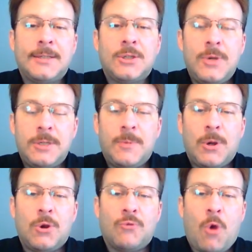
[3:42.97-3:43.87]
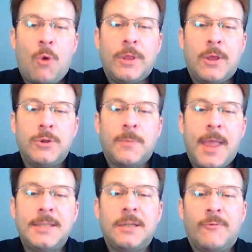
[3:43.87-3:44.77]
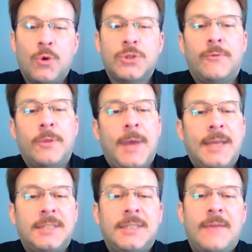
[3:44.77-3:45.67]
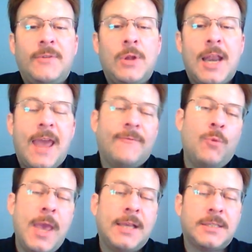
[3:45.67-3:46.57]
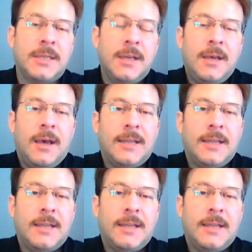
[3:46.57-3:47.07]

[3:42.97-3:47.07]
So he's been on a roll with those plays. And, of course, over the past 7.5 weeks,